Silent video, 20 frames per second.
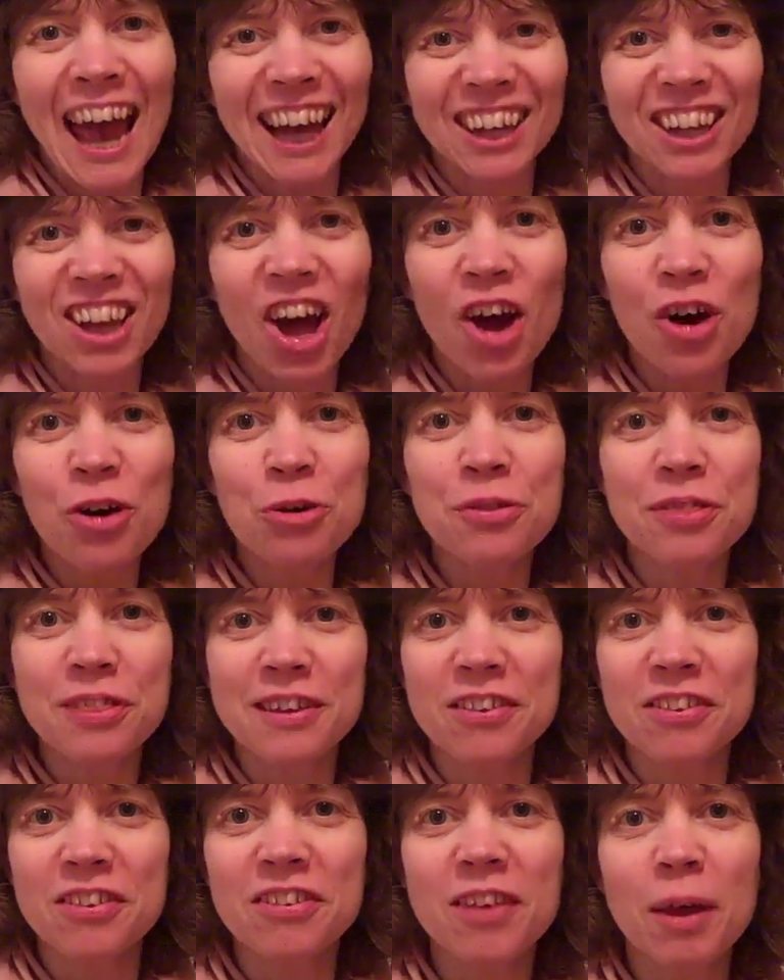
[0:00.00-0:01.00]
Hello,
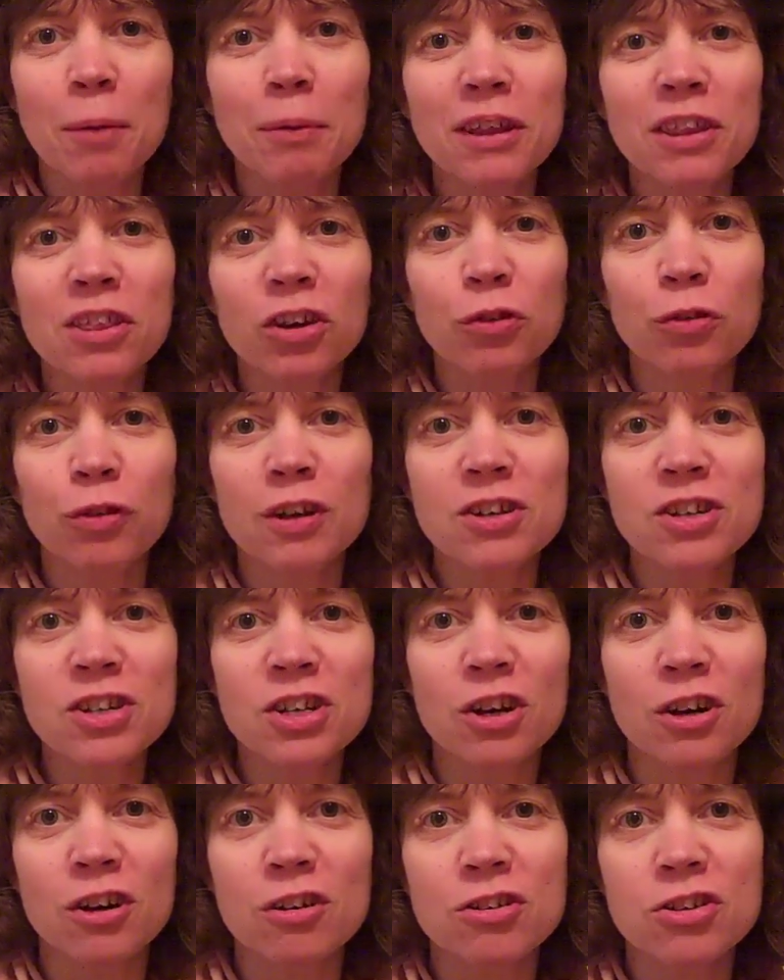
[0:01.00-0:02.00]
this is Emily the
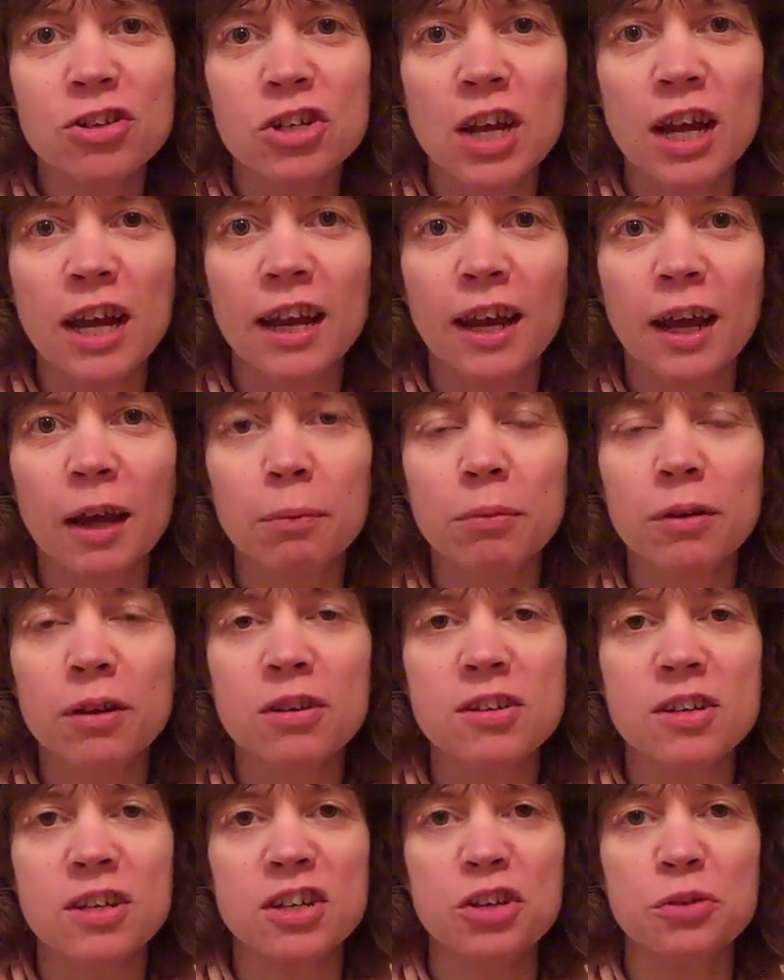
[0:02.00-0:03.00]
Crunchy Coach, and I'm
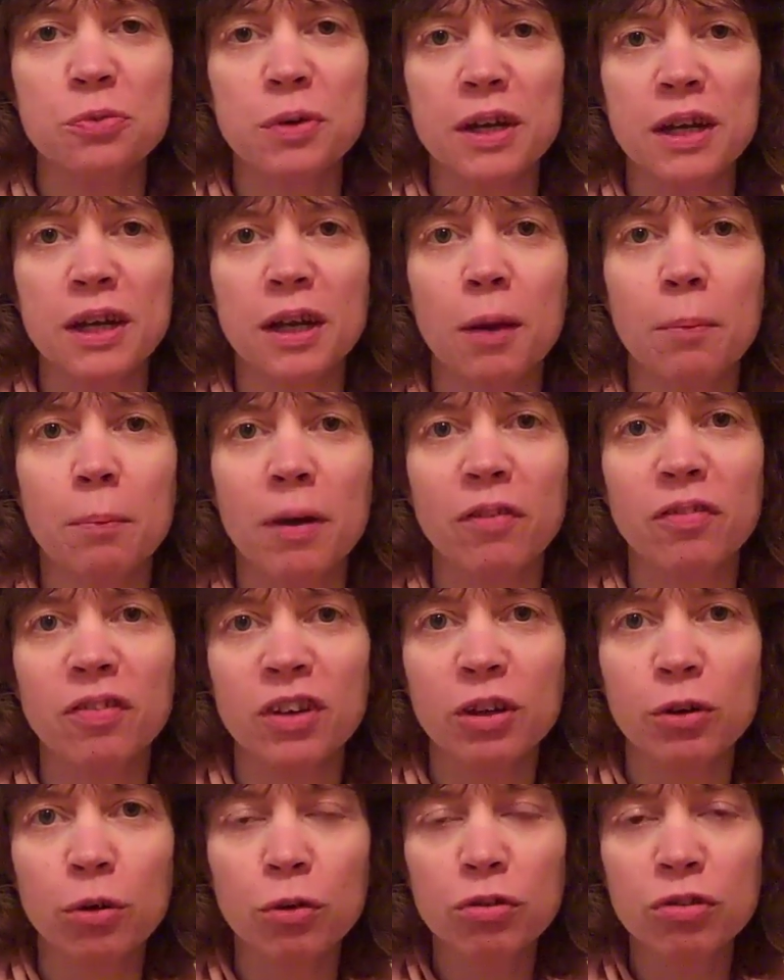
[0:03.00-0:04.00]
continuing my
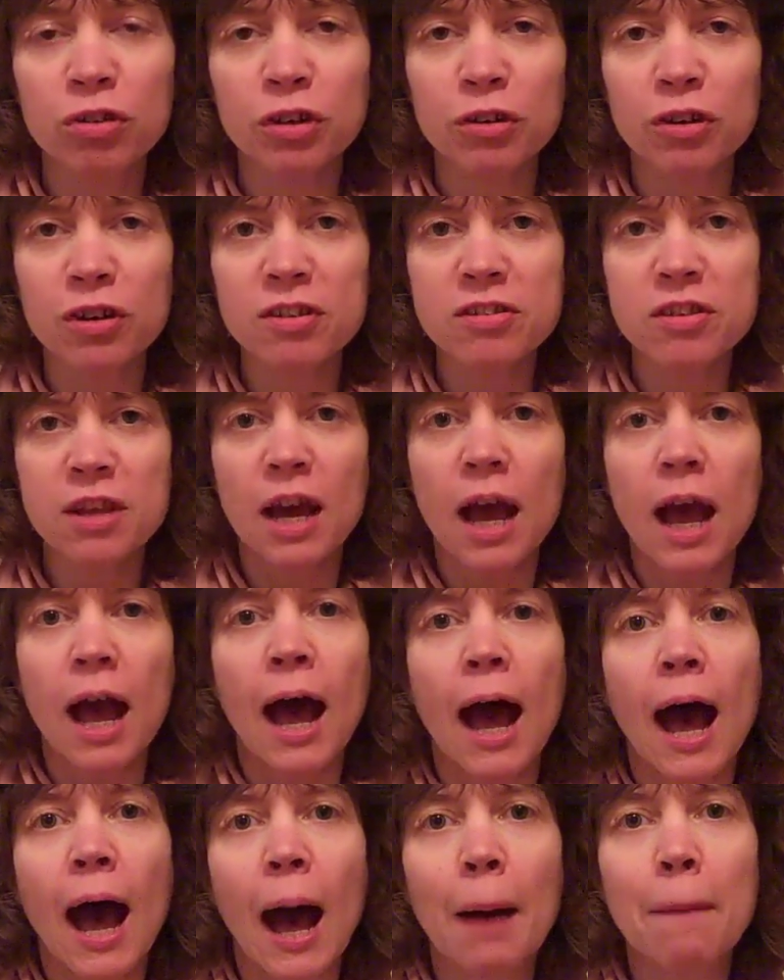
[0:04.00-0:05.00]
video series
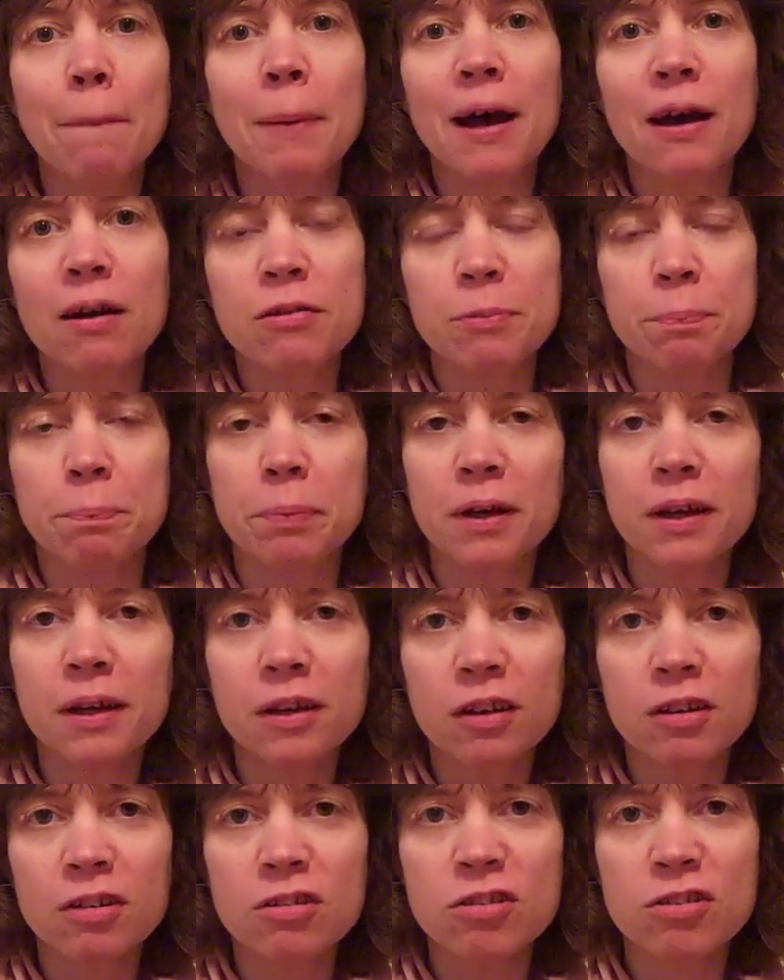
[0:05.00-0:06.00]
about
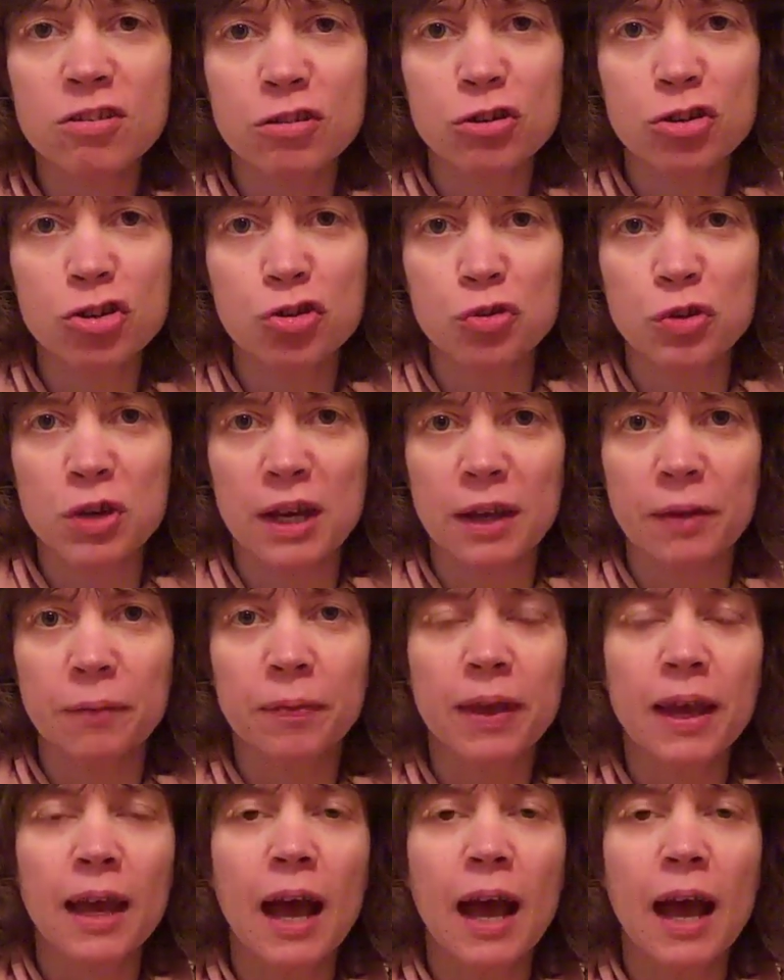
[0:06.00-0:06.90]
bunion surgery.